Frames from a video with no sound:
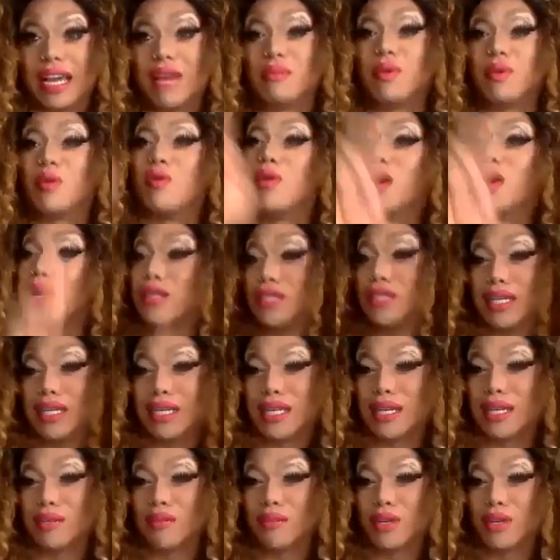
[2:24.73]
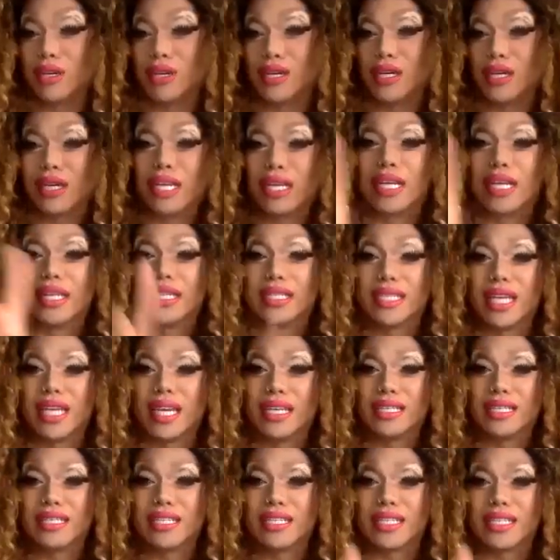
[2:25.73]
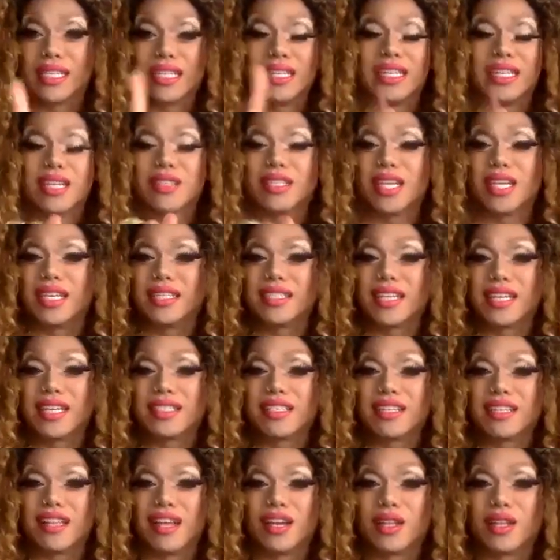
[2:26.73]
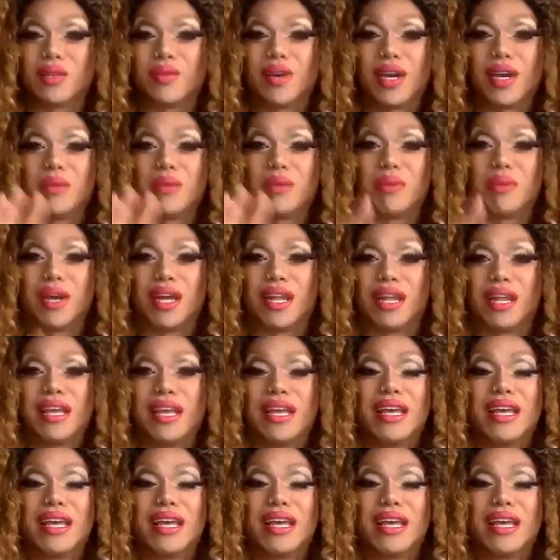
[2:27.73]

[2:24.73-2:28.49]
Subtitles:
I've been watching him cook and taste testing along the way. But